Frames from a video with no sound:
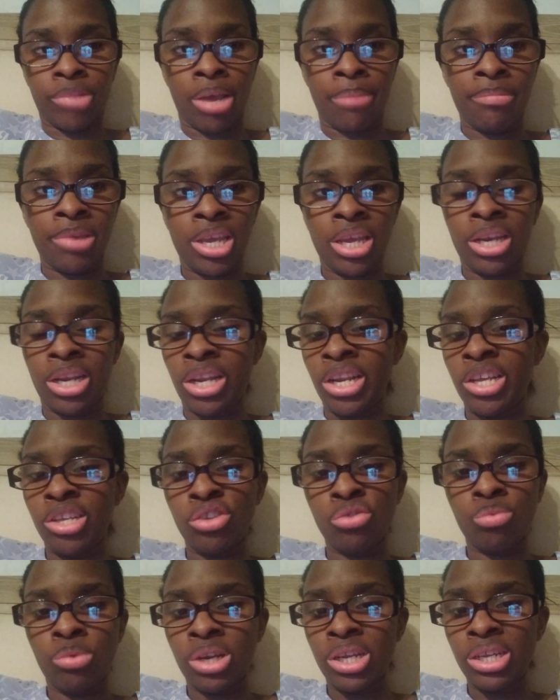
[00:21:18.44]
I mean, it
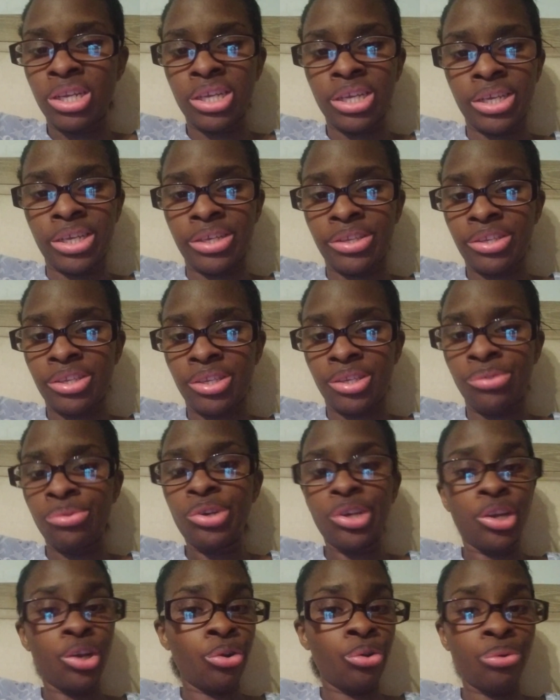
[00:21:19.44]
is what it is. You
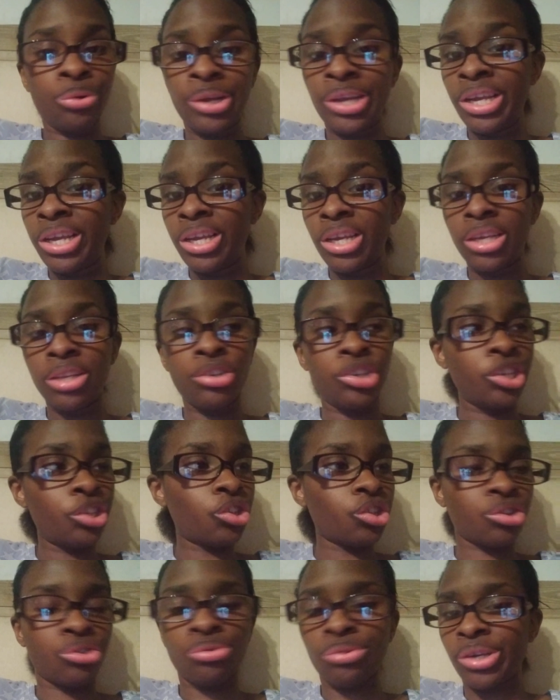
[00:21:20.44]
could agree,
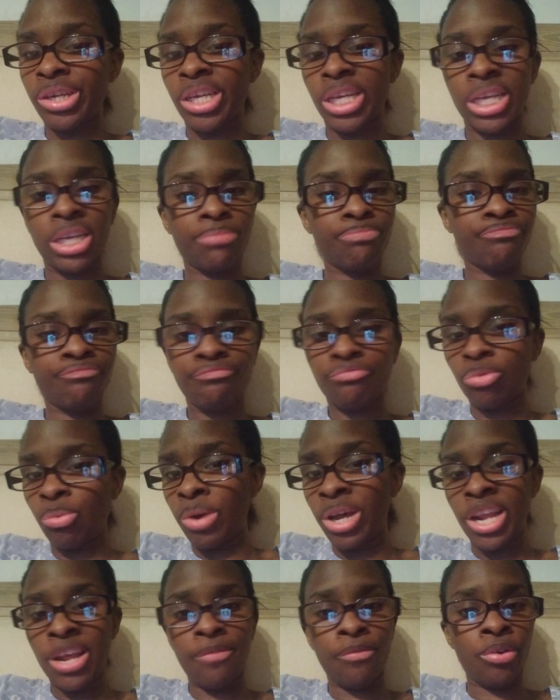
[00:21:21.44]
disagree,
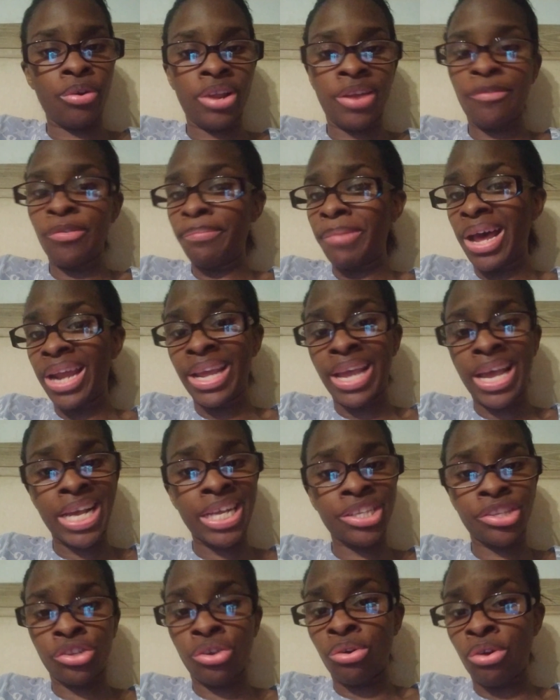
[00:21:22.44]
whatever. Everybody
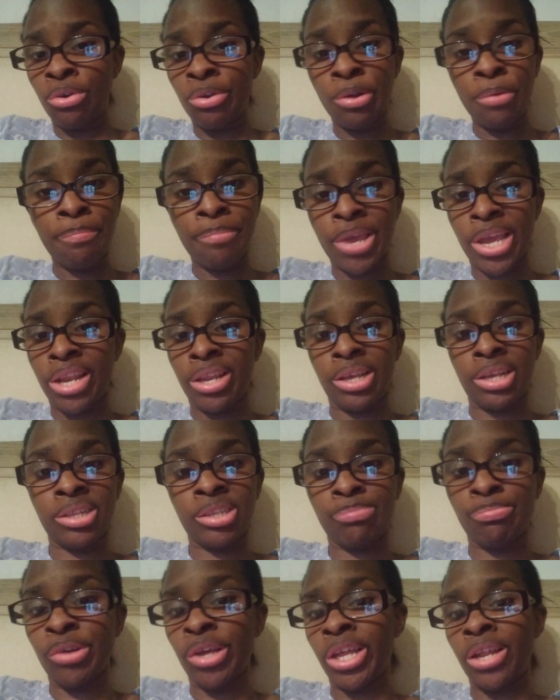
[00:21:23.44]
has their own opinions.
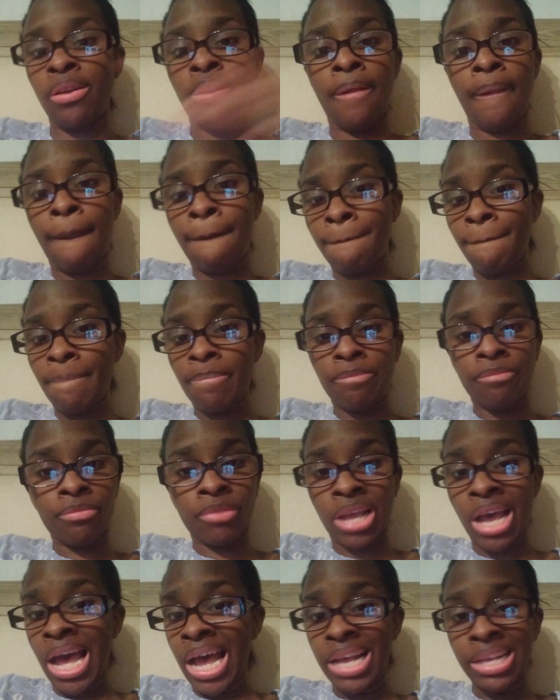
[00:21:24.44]
But,
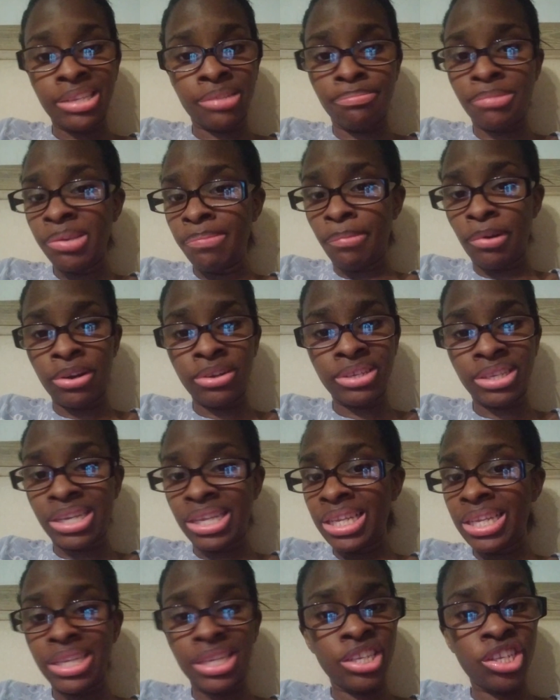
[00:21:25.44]
guys, me
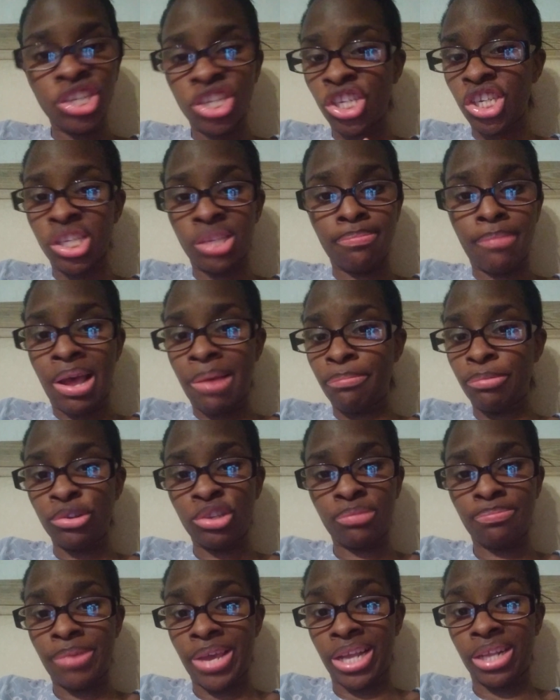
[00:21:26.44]
personally, this is just my
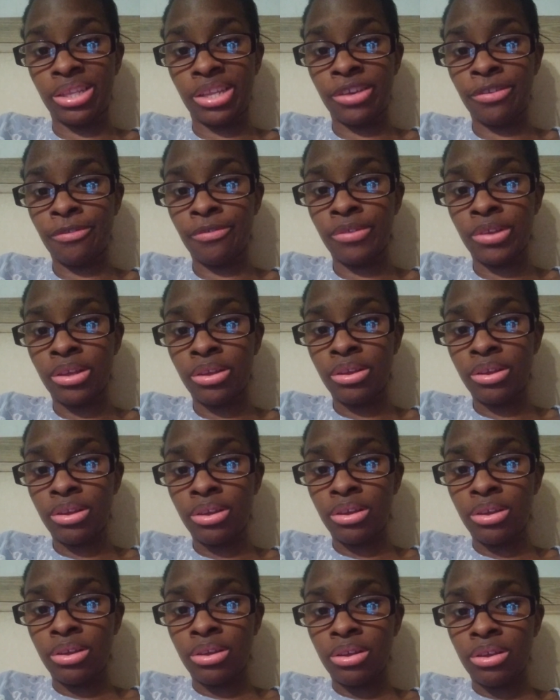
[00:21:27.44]
perspective.
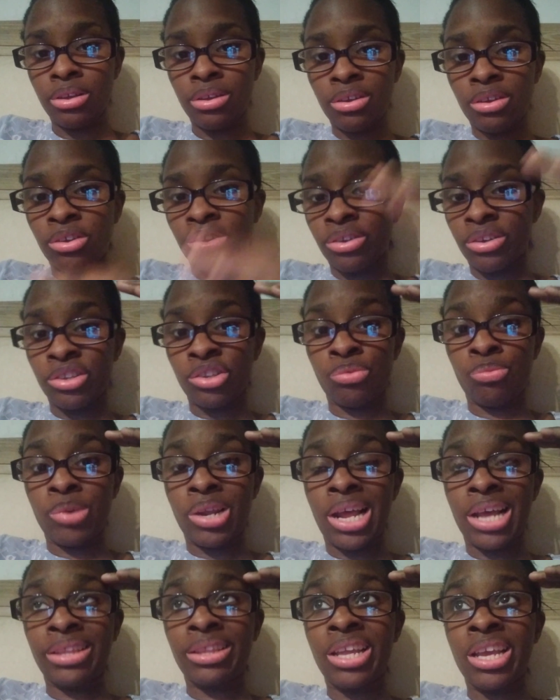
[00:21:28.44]
Because when
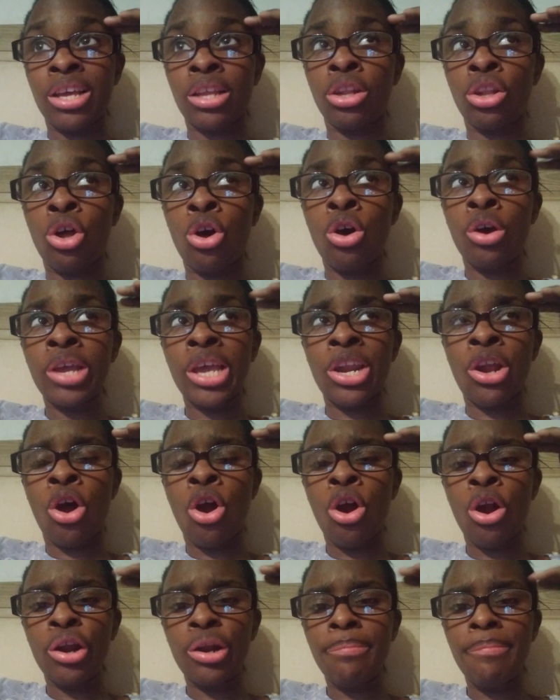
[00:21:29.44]
I think long and
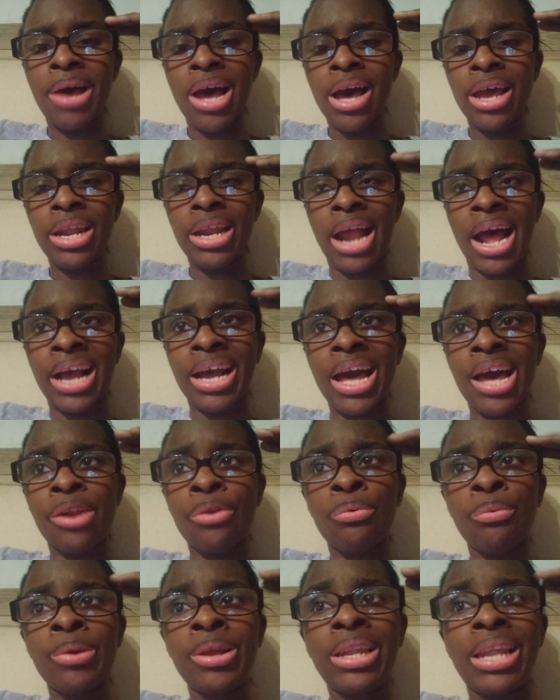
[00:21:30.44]
hard about it, I got to
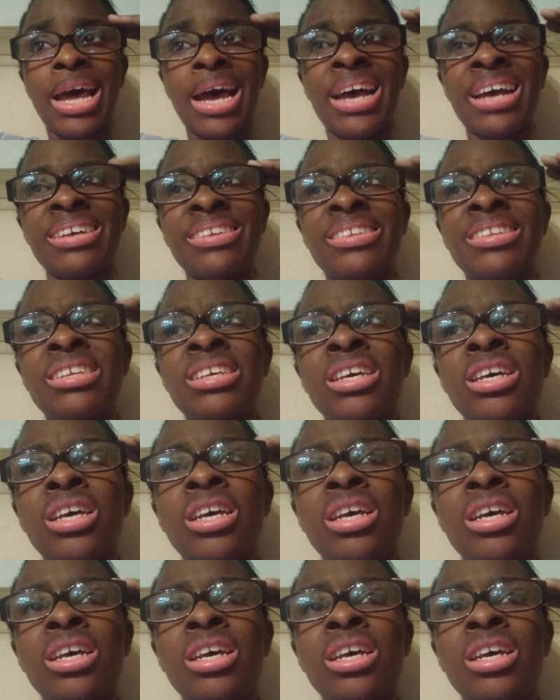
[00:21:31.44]
realize